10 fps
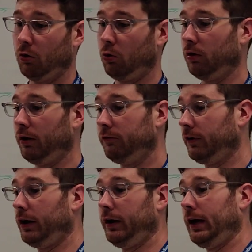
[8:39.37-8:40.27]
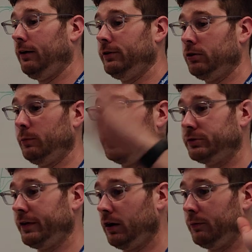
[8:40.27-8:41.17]
Or if I have, you know, a
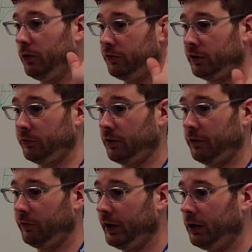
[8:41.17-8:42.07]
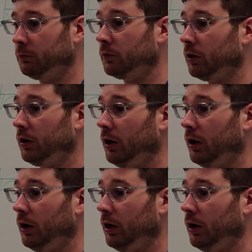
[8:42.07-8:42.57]
bunch of variables and I'm starting to forget them,